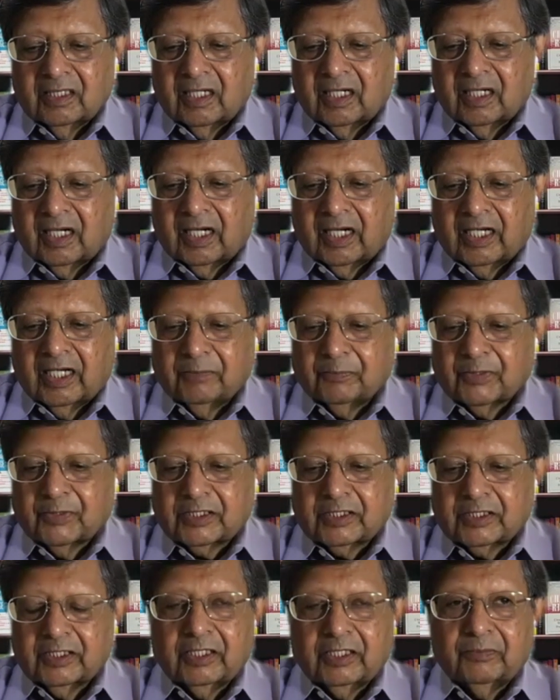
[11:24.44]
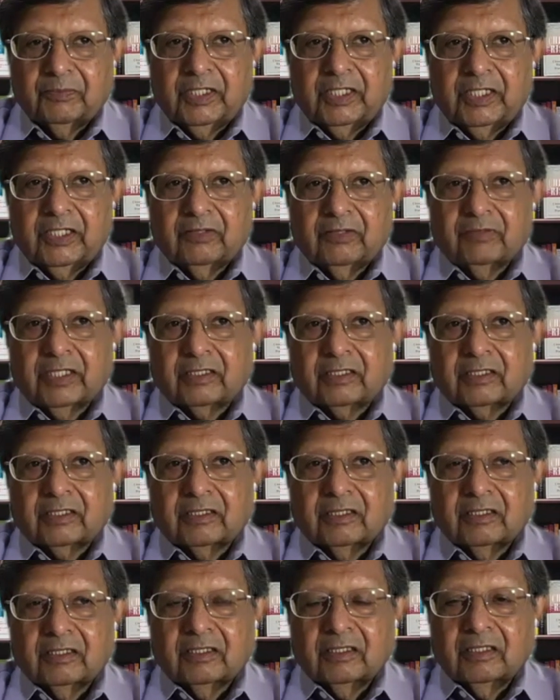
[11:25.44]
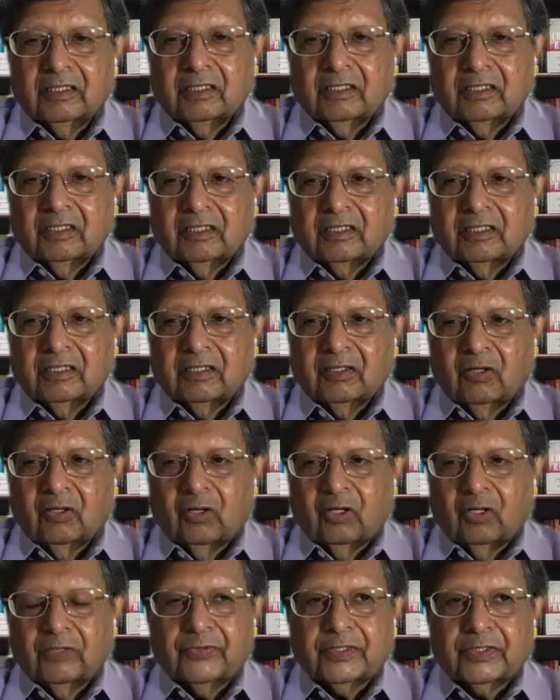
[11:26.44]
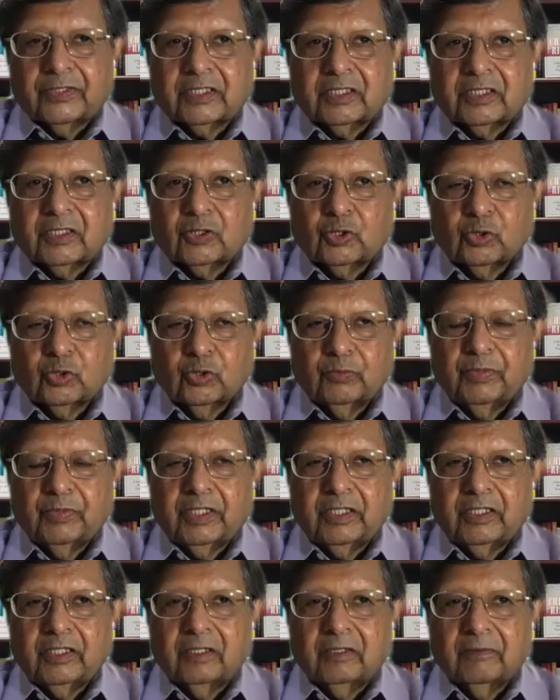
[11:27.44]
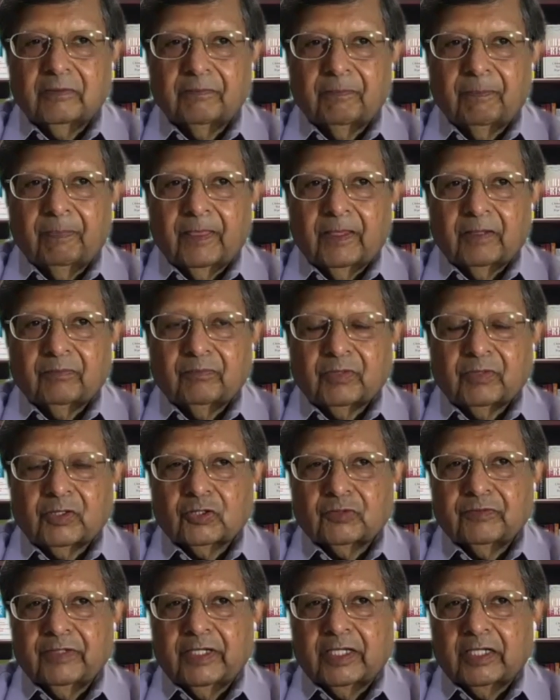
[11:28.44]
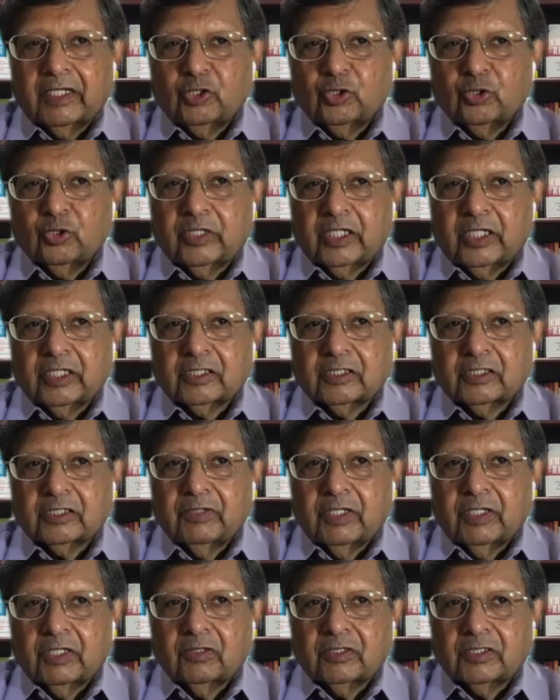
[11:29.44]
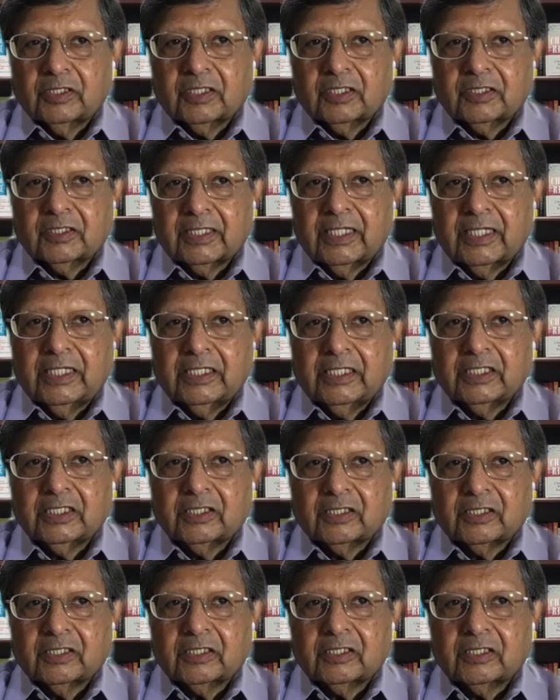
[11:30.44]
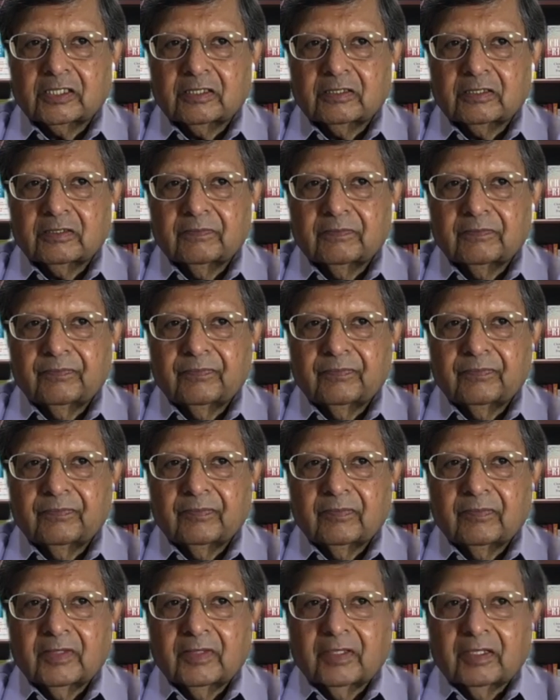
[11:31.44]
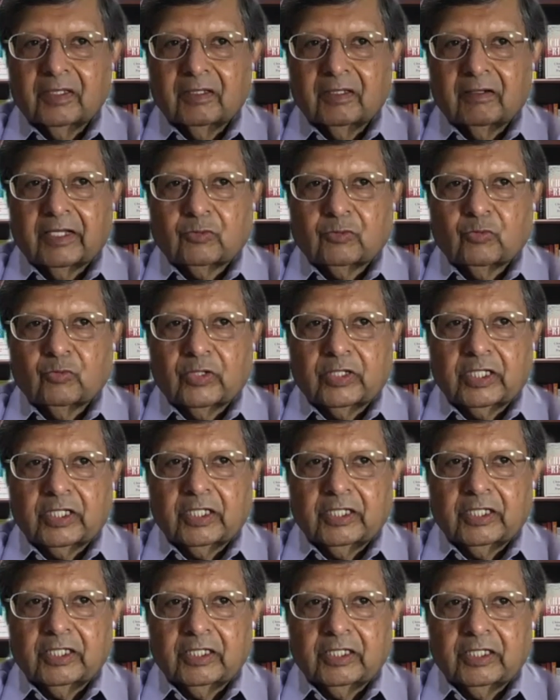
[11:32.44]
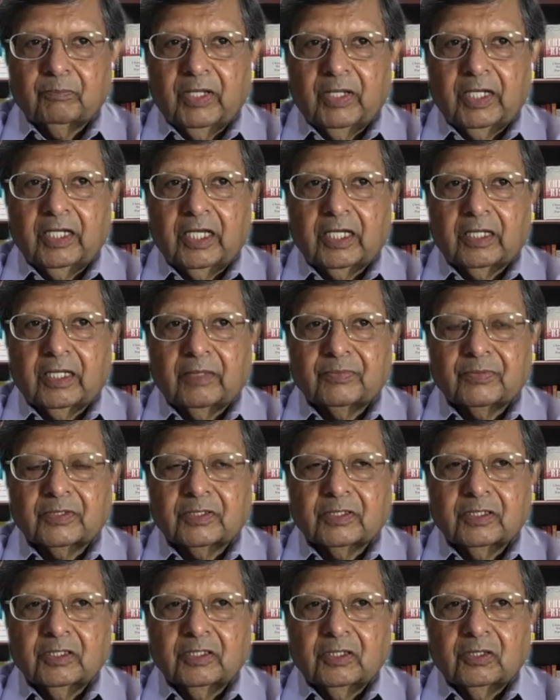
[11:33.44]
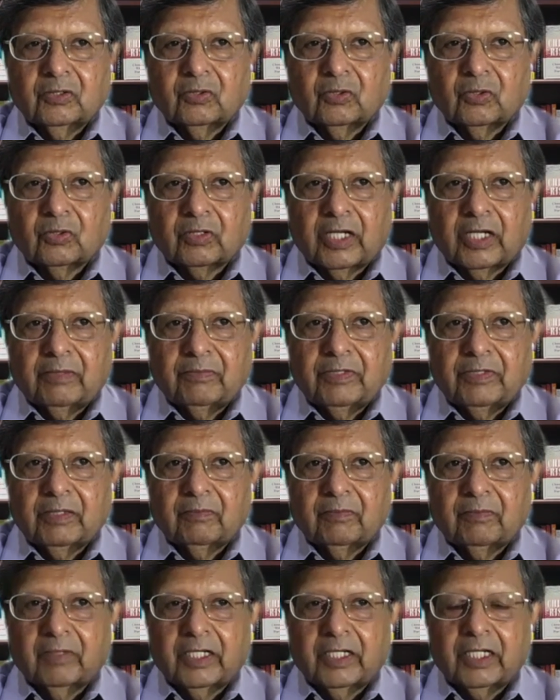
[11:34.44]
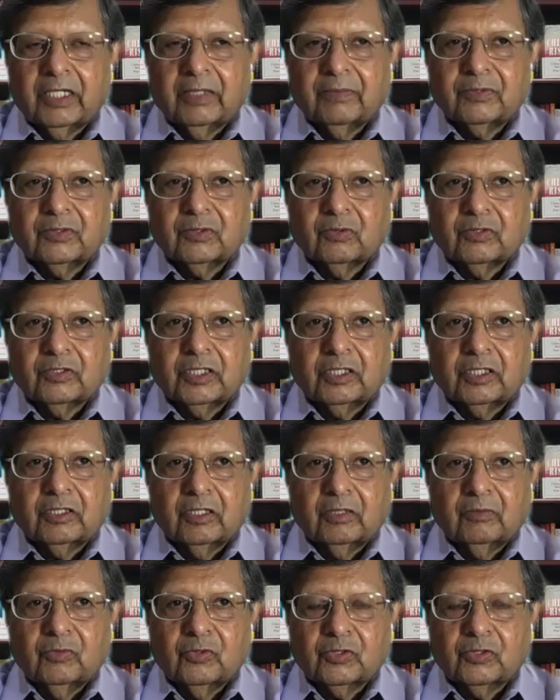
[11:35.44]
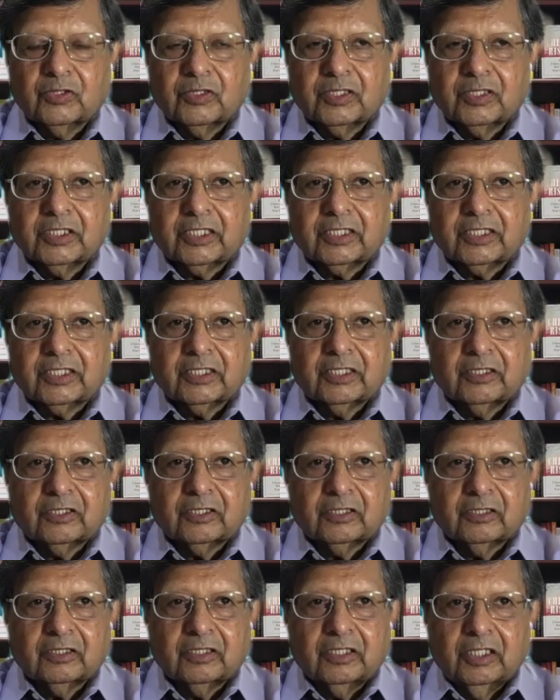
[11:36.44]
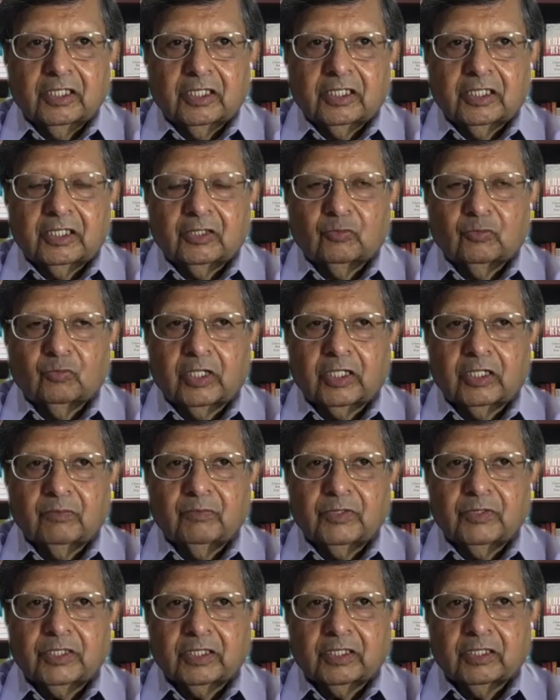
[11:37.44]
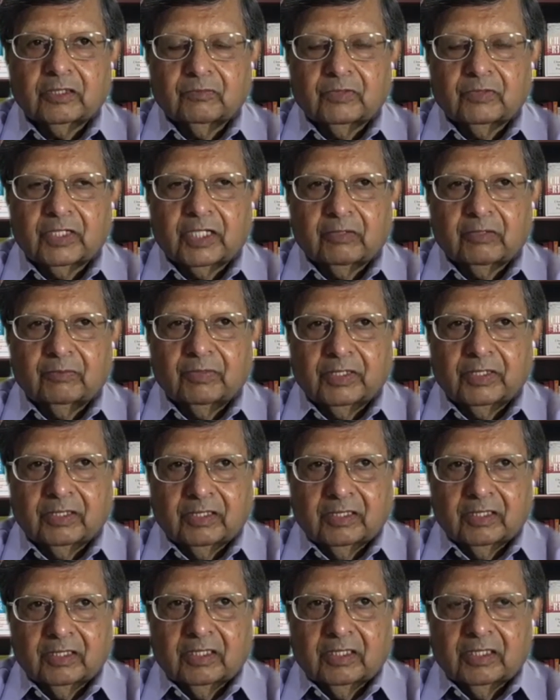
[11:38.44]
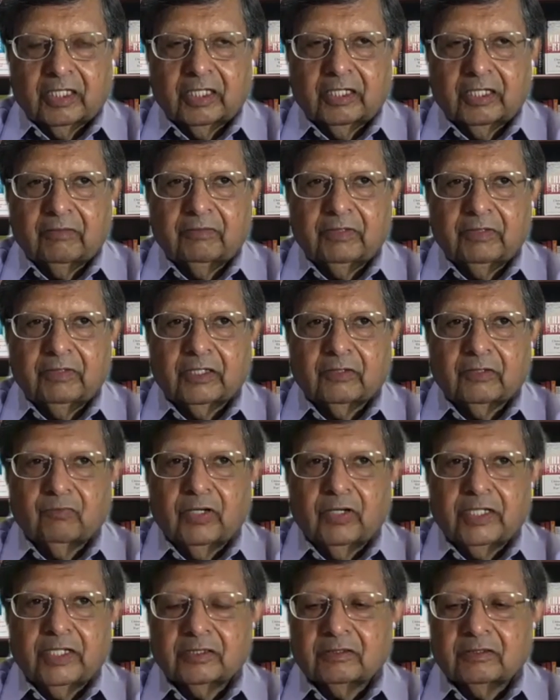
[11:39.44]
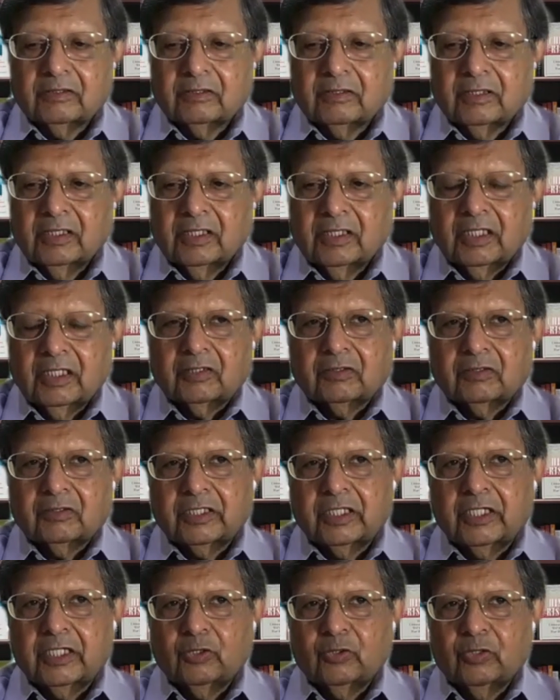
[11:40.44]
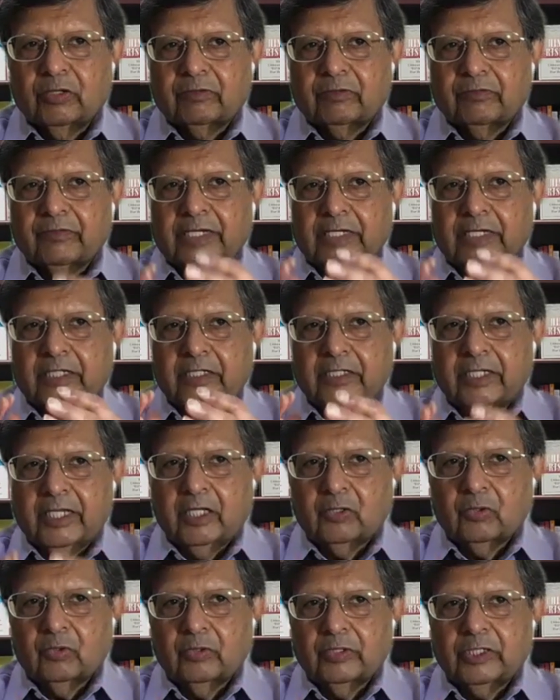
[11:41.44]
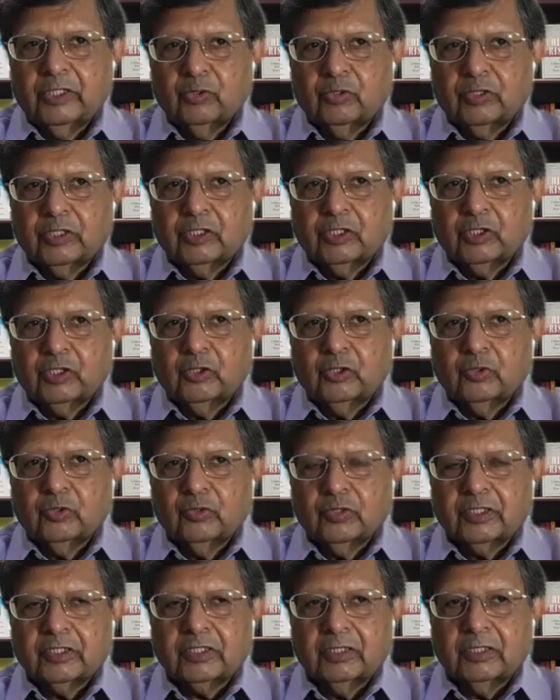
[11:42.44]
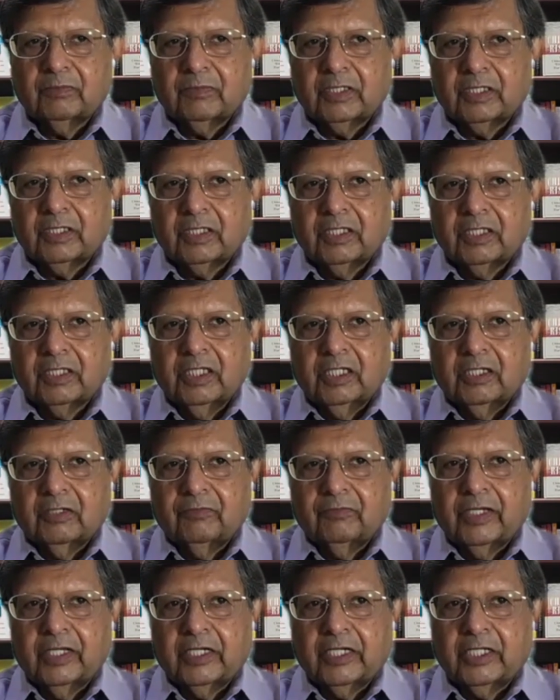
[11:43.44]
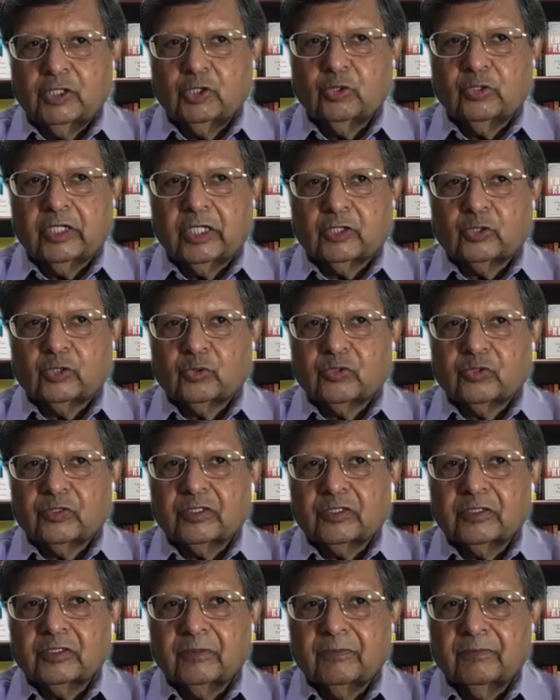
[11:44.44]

I personally believe that all of us should be, because we are educators, we are not just scientists, like working in a Bell Labs or IBM Labs or General Motors Tech Center in Warren, Michigan, where I've been heavily advisor, because there you have a very narrow and you continue doing the same thing. We are educators.